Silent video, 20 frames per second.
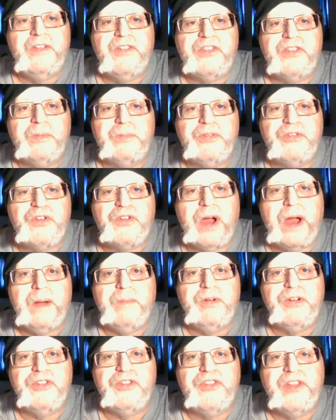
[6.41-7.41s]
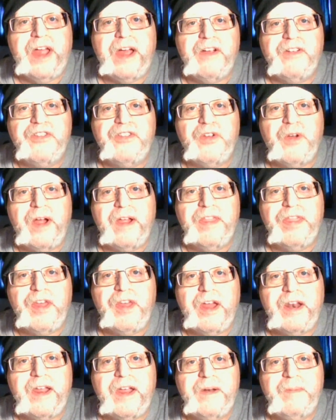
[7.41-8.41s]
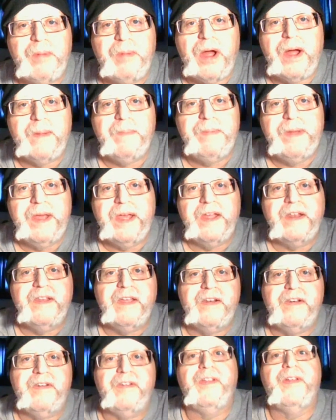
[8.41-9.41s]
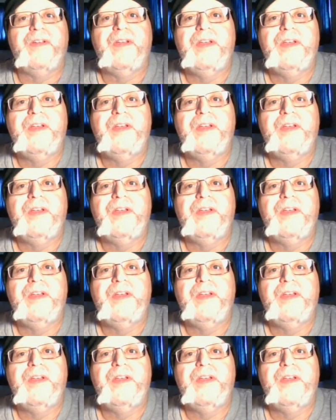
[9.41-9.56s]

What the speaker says: subscribers now, so I thought I'd pop in and